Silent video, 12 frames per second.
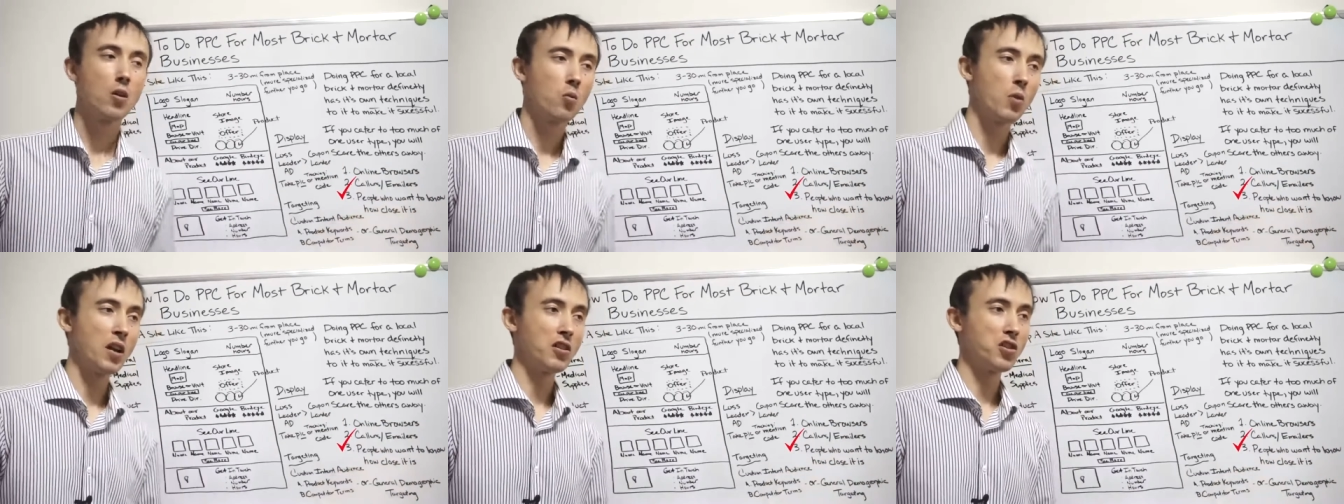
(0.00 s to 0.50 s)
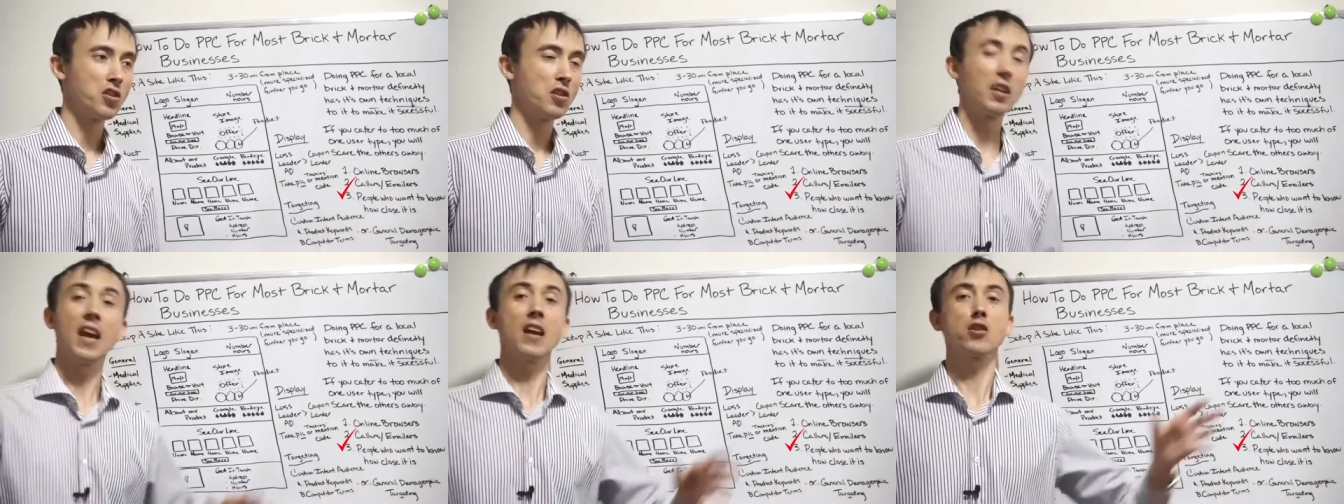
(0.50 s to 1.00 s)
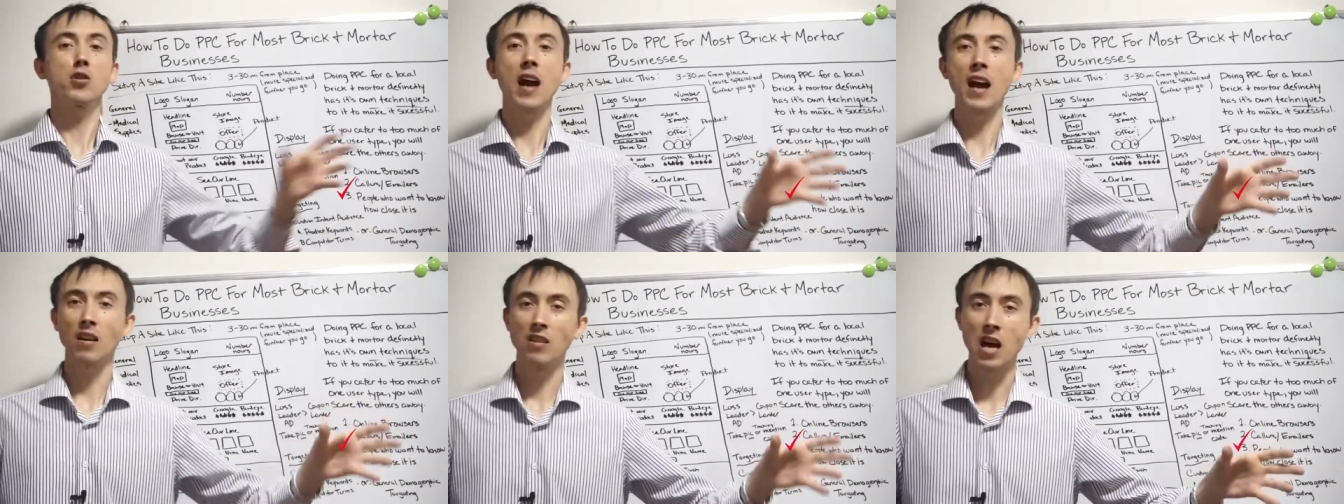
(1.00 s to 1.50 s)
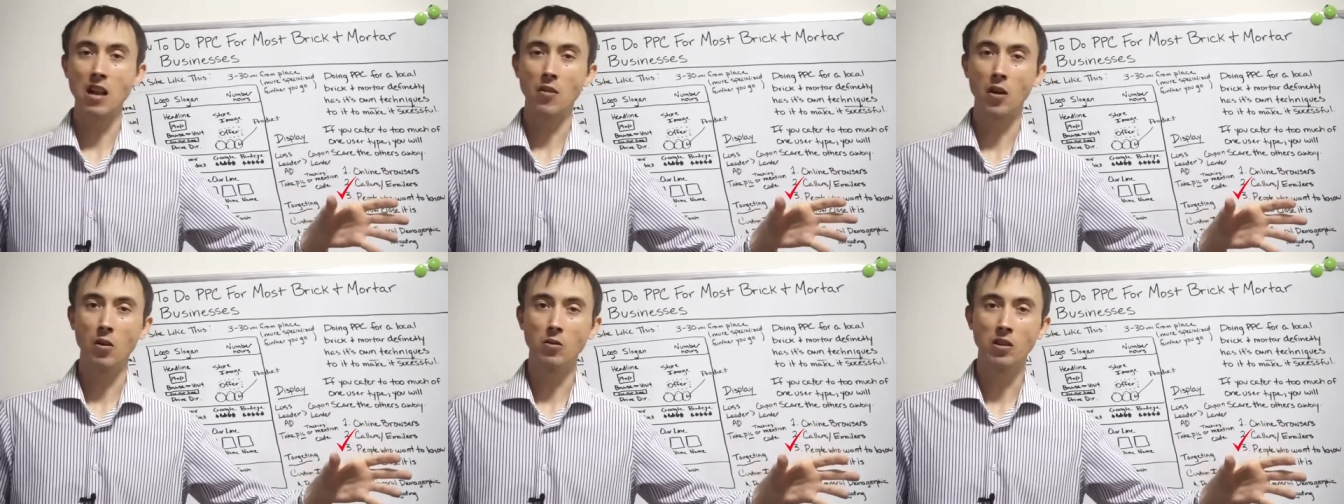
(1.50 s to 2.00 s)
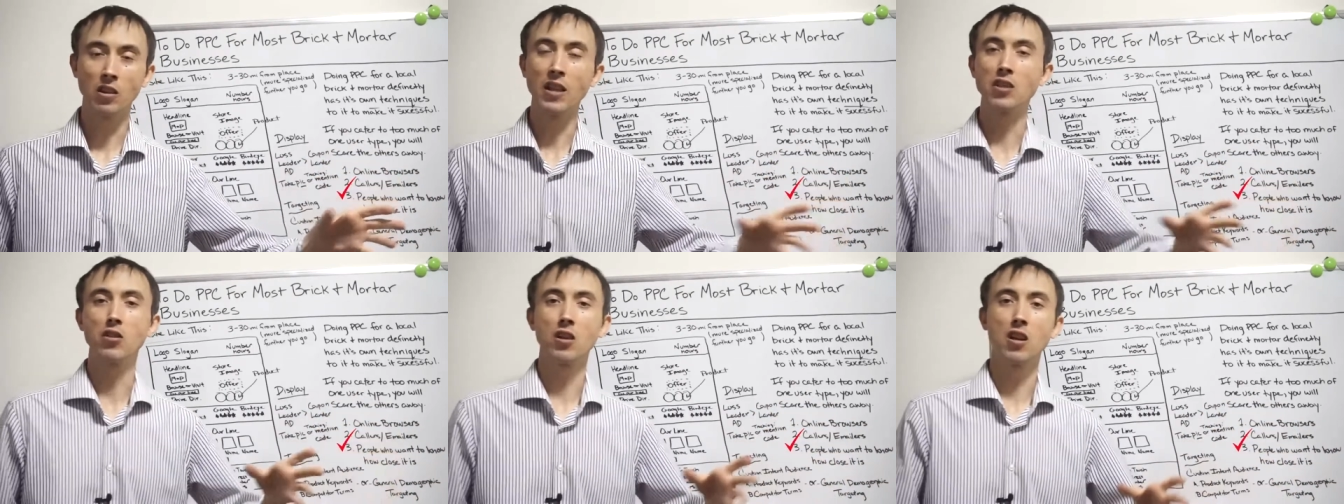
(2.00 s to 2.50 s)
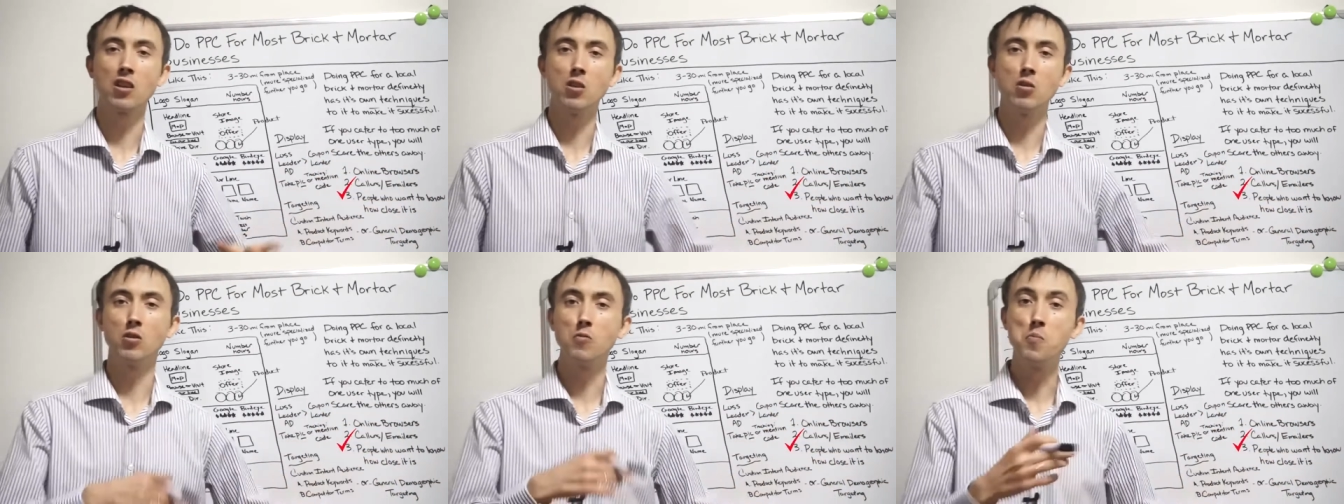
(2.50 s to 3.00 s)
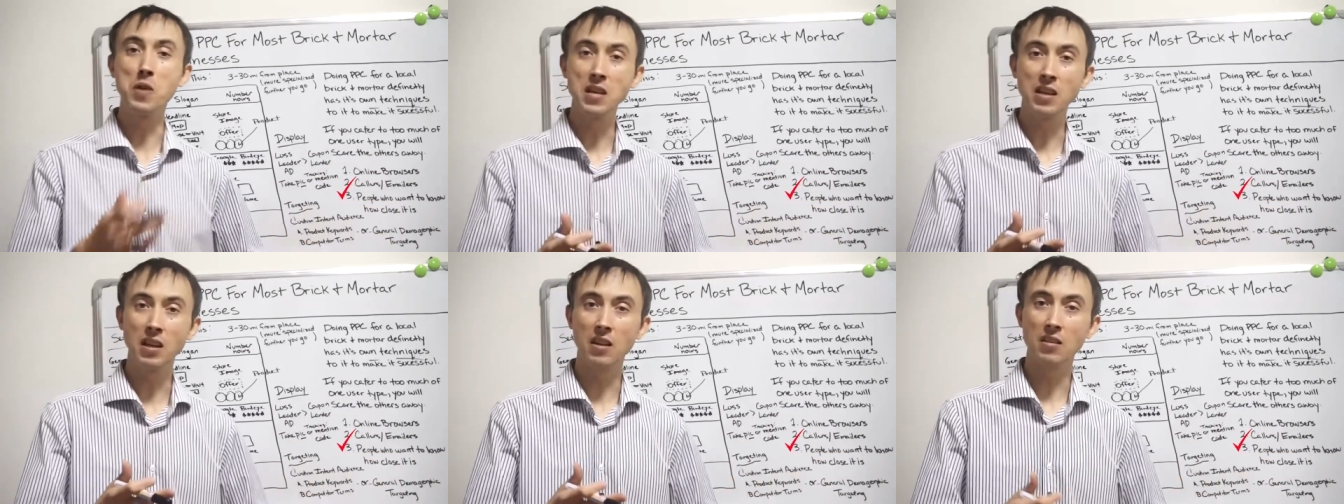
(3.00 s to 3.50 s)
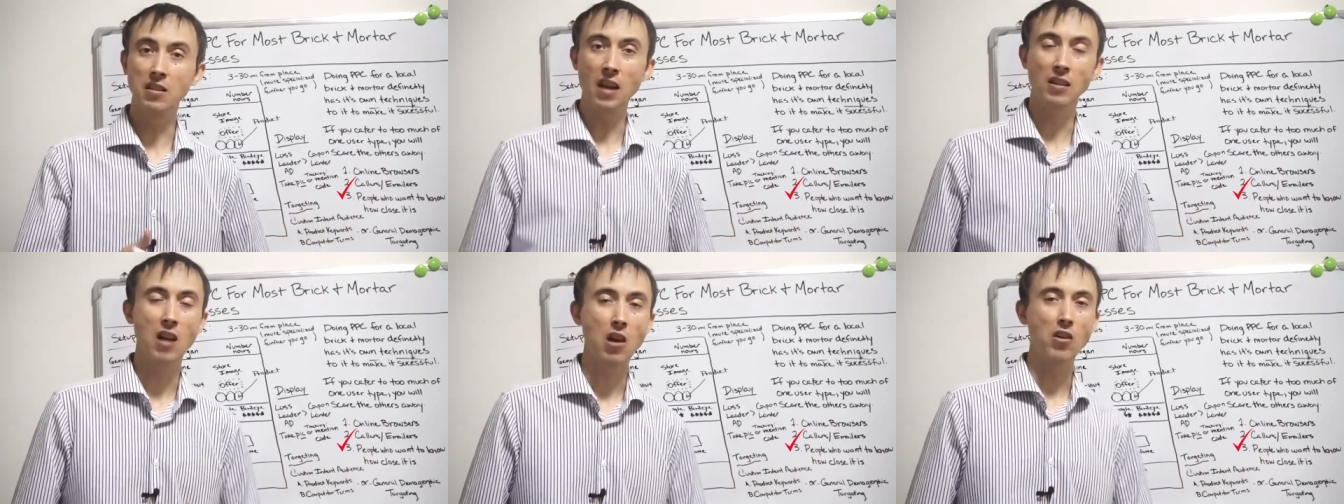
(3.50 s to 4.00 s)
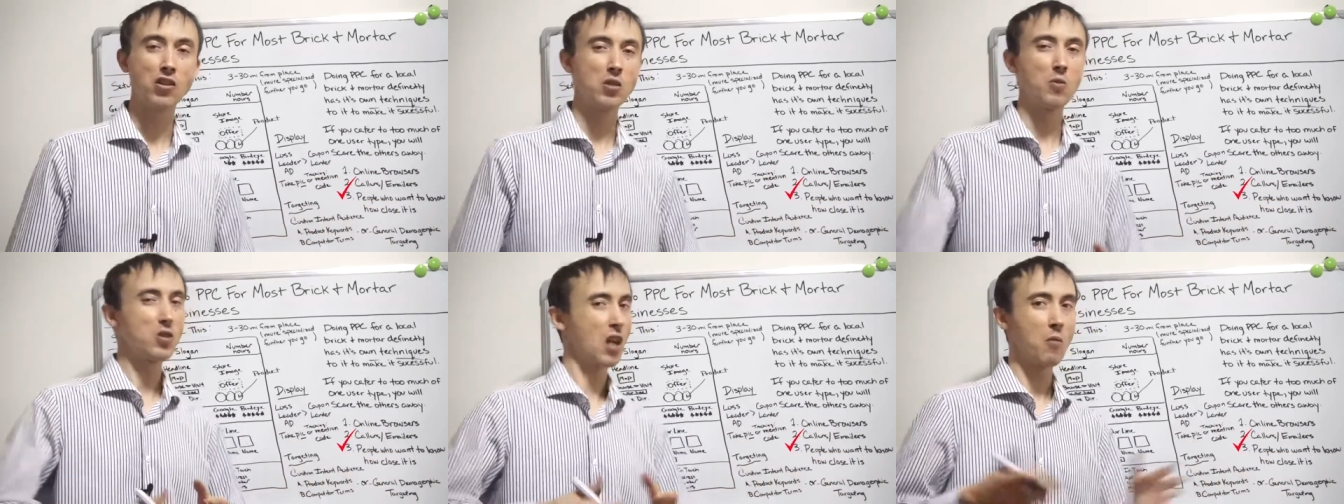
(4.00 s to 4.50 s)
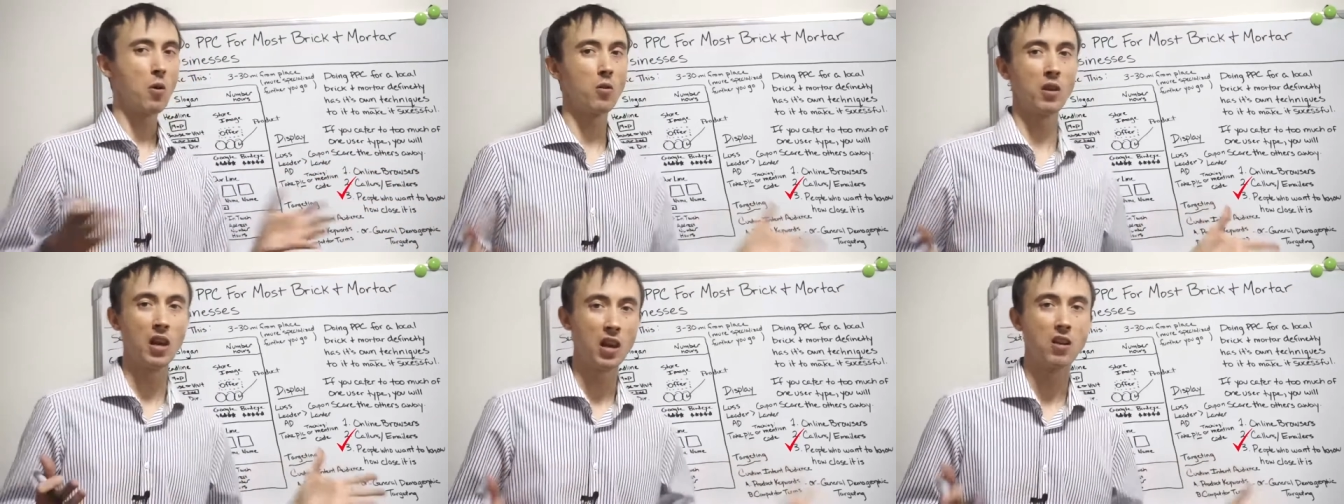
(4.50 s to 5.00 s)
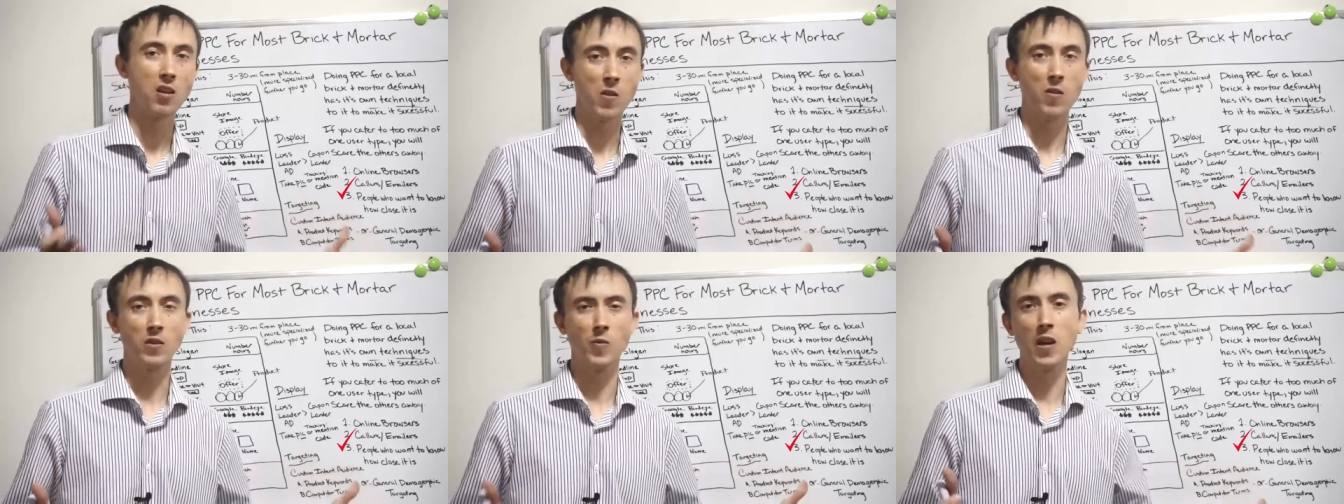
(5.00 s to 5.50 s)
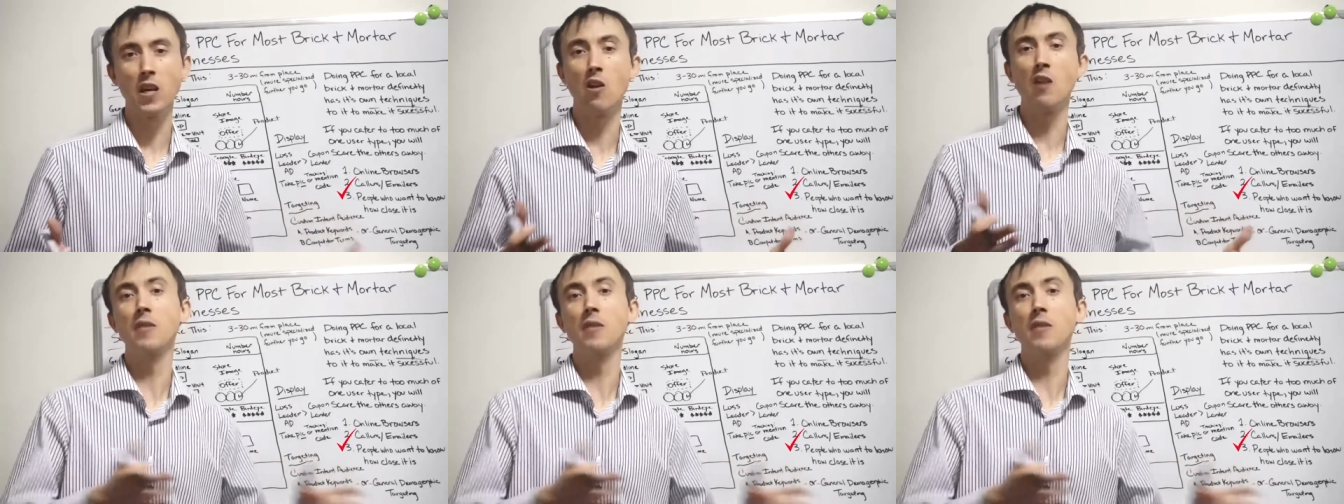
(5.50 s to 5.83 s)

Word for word: which you can't track a lot of those unless you're going to use beacon technology, which I won't get into this video.